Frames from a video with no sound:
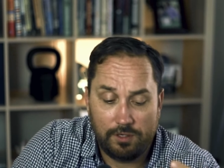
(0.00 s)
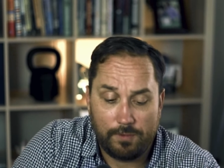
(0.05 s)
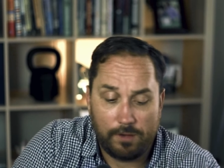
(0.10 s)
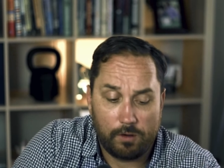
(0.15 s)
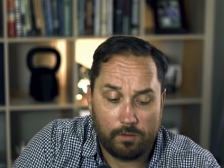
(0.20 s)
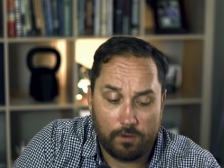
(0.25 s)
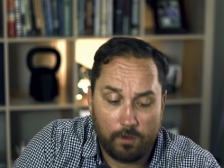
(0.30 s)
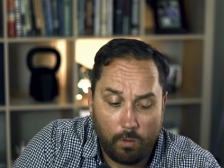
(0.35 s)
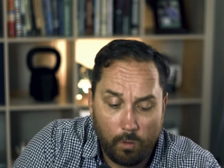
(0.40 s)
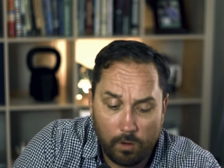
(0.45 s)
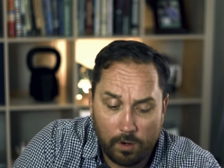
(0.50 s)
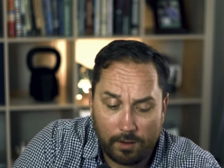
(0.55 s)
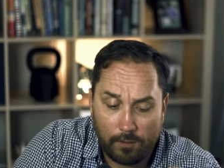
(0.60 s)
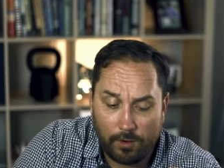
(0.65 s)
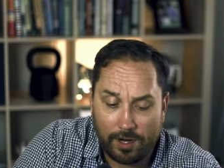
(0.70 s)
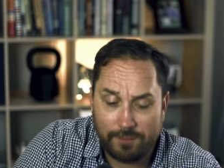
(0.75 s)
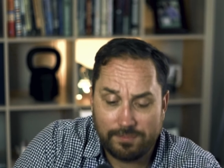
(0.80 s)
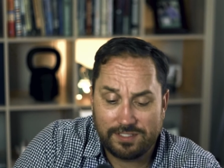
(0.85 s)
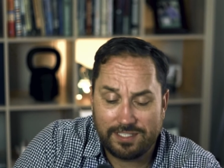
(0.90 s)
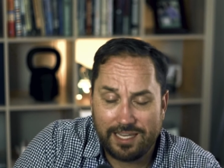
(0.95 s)
tooting my own
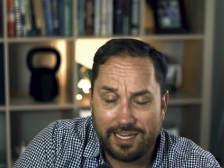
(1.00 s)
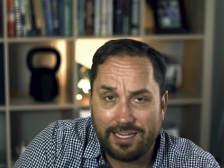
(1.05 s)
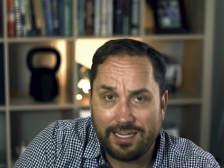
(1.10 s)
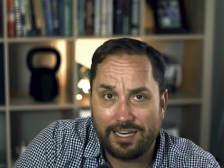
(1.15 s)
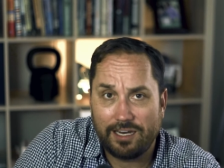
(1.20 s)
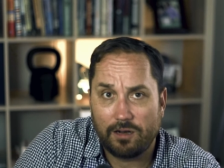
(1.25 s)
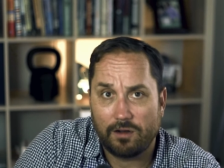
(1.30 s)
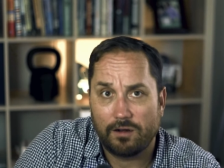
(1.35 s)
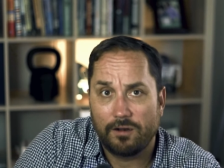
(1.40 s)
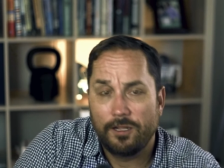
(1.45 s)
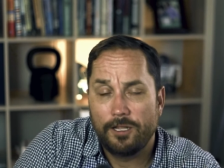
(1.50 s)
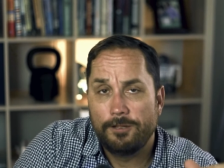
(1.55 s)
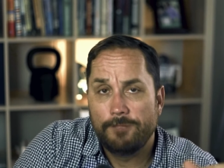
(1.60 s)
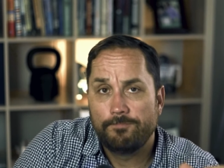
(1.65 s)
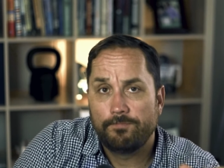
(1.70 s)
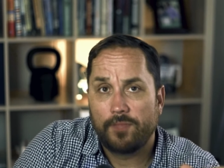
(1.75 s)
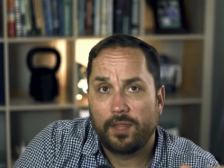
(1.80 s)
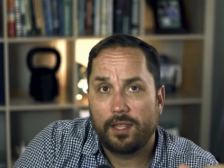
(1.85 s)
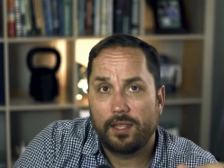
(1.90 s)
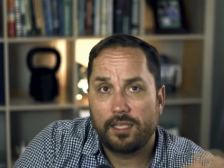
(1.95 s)
horn. What I'm saying here
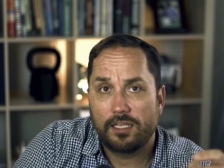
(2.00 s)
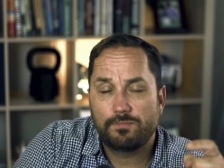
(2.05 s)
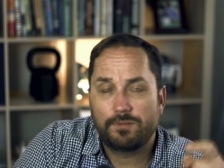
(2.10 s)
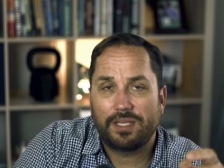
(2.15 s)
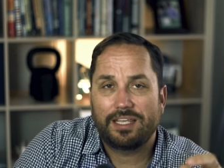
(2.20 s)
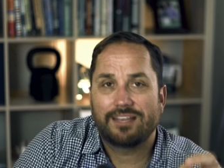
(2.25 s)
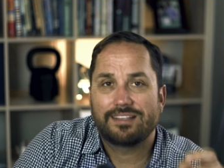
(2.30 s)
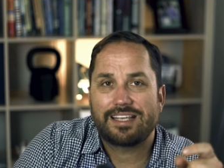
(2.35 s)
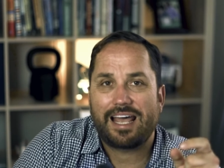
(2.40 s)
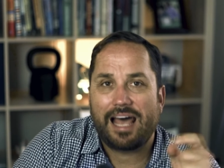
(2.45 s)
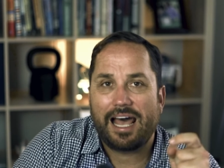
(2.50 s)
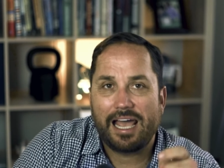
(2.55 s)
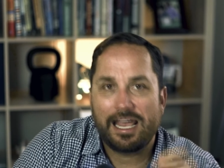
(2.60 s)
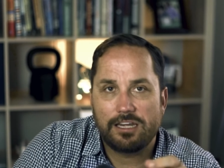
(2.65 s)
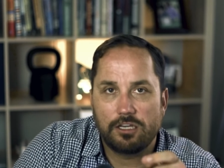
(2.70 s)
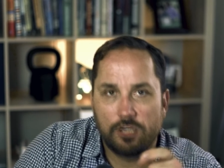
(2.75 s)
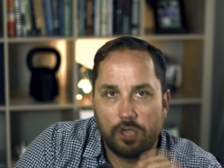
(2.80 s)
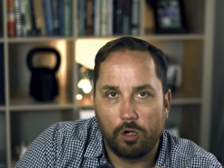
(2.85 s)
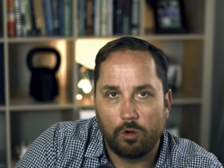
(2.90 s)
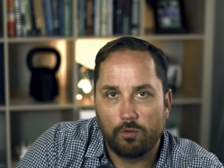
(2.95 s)
is because
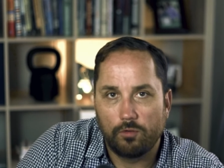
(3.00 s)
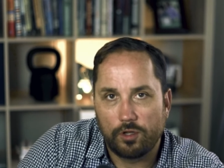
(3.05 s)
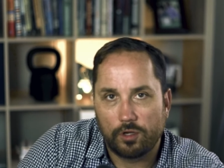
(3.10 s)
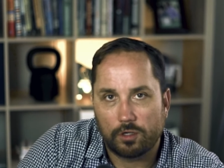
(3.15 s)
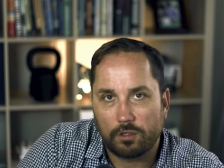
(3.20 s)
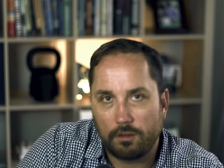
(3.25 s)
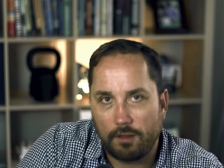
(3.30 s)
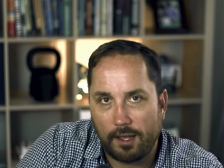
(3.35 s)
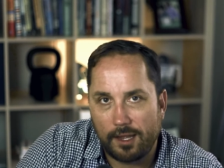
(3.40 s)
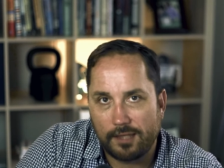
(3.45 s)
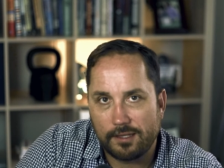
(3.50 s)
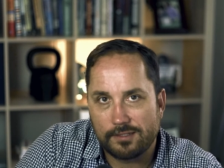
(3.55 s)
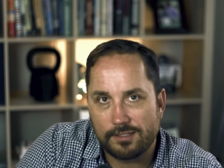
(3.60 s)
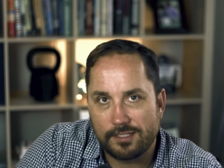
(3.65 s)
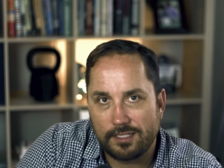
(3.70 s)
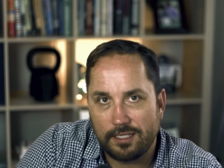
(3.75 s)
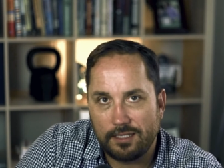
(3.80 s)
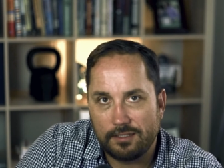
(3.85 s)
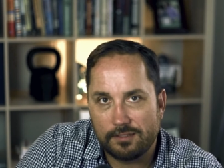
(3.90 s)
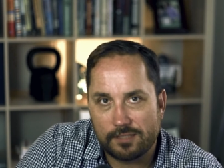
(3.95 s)
I know their client
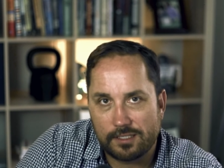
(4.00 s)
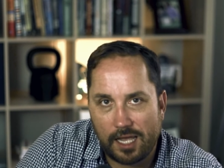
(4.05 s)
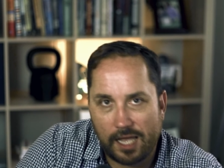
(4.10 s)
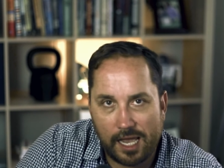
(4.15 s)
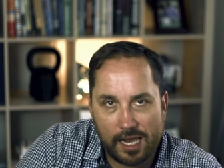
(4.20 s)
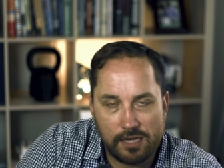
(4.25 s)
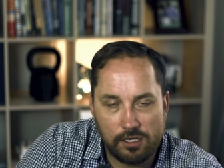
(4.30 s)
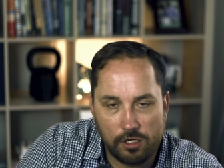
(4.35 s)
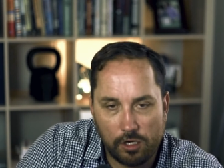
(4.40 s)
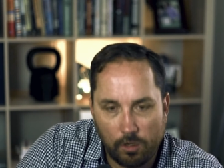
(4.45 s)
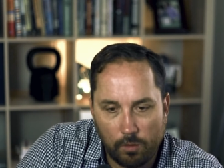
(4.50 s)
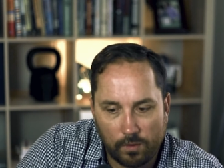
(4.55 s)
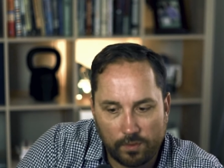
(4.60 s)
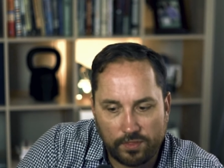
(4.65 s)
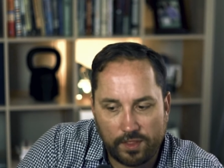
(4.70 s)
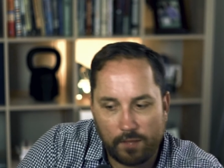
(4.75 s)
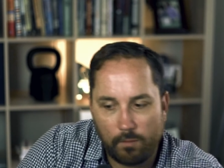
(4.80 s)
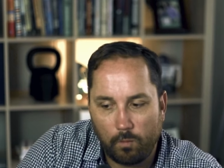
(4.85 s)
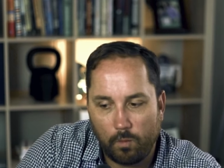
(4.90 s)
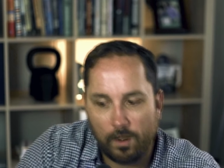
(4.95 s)
scenes. I know
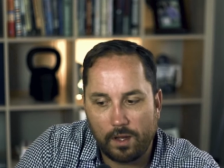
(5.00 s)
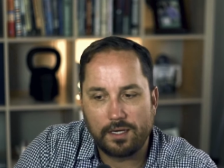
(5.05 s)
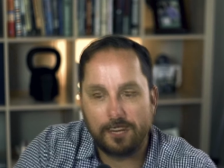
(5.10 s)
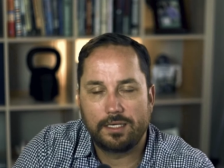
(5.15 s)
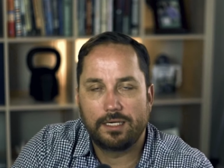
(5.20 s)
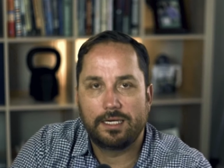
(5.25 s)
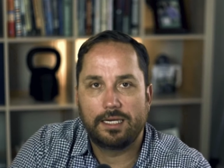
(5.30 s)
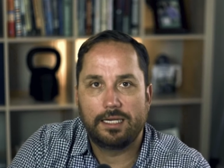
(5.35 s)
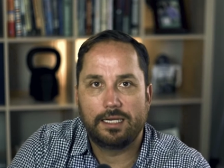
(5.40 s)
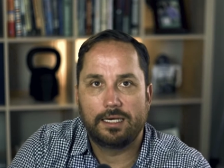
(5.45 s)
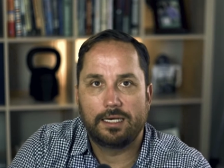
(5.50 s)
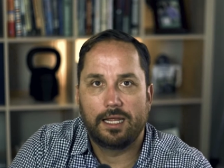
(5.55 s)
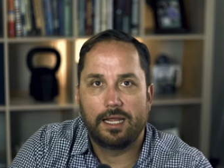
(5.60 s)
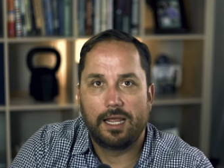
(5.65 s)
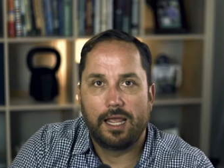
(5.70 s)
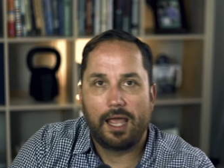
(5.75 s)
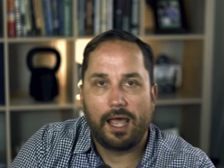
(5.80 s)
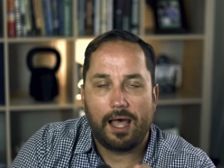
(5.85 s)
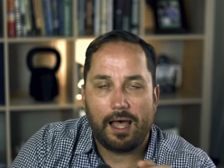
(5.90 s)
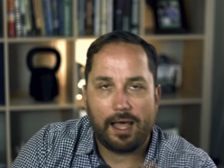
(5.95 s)
what they want and need.
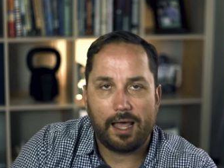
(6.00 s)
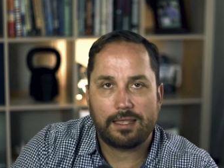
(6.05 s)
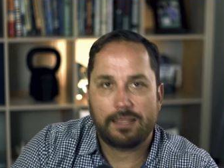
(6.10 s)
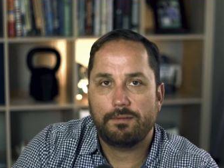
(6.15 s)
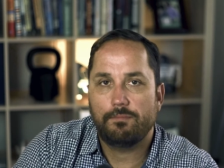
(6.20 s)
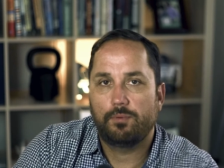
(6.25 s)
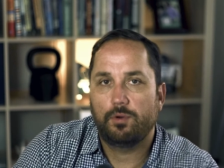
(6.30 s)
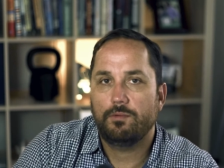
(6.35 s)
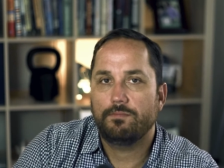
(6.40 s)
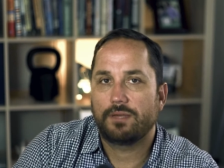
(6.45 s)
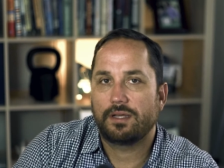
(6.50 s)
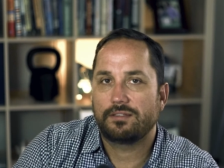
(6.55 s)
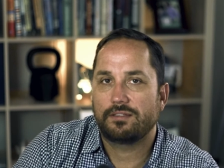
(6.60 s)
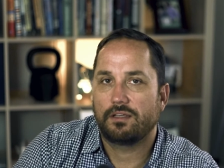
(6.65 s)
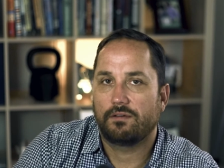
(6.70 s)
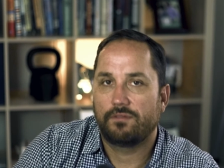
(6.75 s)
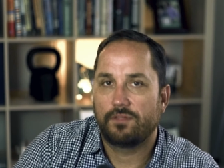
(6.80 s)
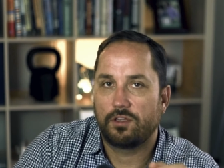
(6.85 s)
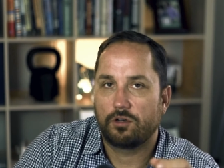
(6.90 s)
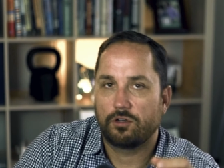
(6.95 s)
I can put
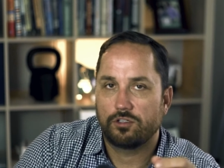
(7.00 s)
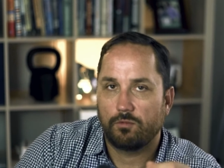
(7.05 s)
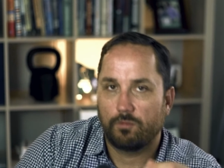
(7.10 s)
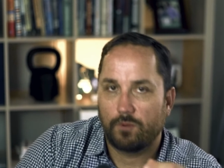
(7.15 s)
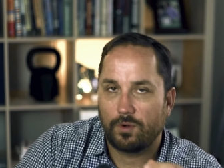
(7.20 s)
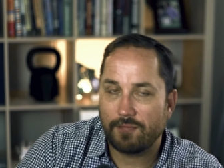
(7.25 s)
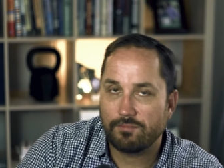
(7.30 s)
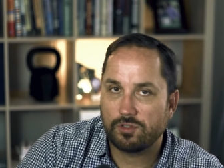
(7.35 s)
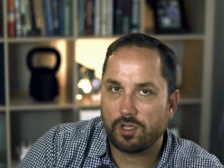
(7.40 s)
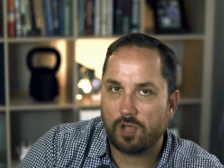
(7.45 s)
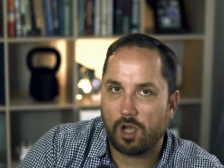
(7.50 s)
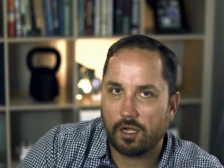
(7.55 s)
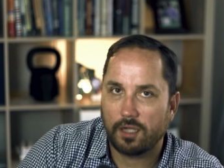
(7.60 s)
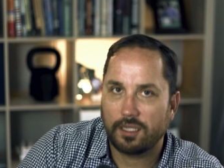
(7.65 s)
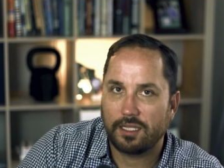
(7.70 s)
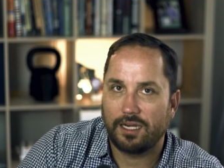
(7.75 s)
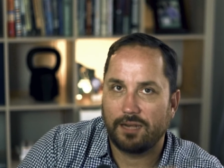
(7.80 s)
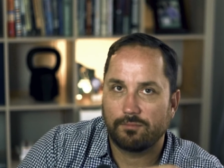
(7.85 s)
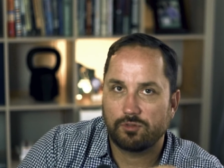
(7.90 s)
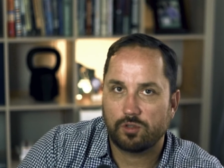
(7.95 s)
myself in there. So when I'm
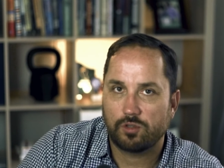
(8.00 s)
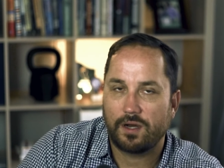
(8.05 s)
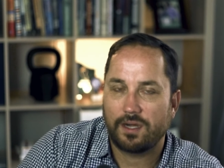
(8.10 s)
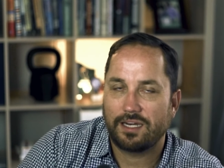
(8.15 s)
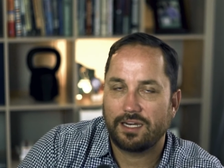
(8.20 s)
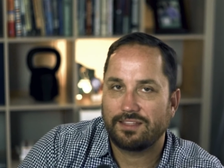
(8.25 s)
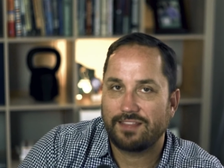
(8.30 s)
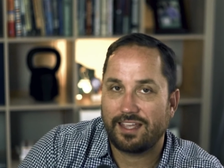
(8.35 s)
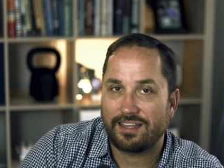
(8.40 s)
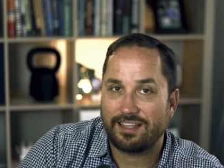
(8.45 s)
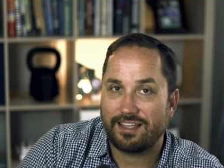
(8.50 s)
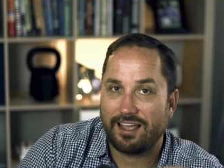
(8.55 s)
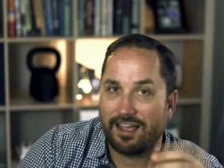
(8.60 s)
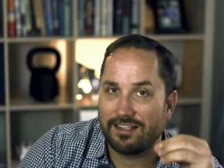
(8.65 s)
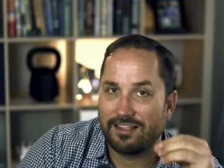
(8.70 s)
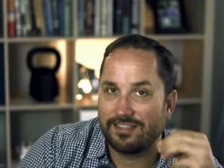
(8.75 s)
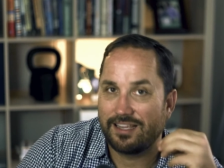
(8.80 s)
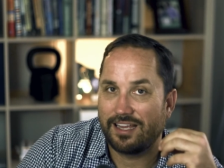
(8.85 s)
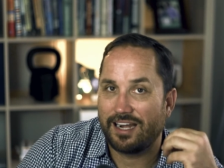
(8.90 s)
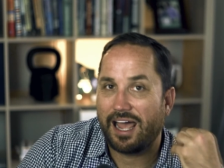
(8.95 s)
talking, I'm trying to get that
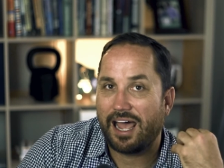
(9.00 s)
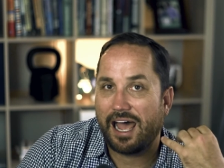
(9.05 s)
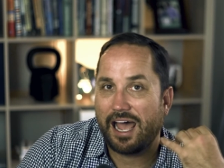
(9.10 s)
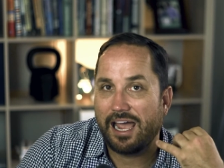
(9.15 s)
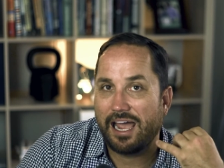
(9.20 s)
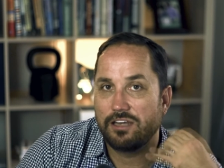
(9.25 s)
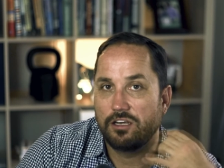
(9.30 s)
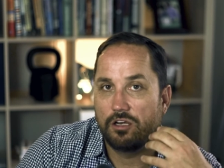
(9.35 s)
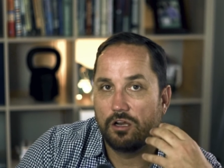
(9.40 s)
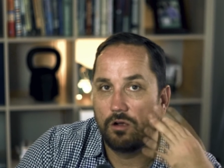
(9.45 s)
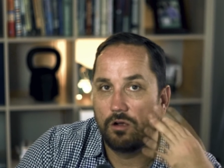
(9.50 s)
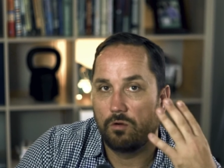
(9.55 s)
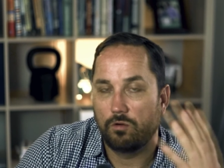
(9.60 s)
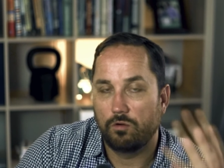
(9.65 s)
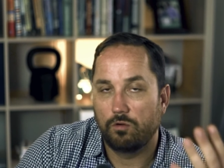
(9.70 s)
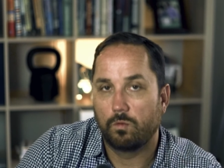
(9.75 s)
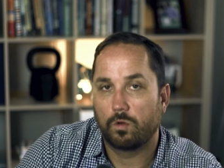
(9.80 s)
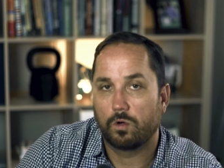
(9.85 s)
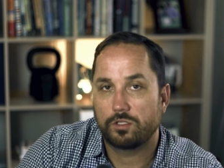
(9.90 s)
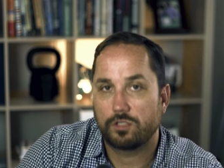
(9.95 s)
content. I know
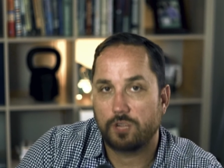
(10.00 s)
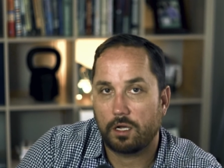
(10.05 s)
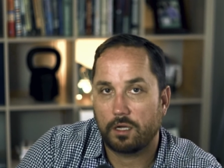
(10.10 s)
who we're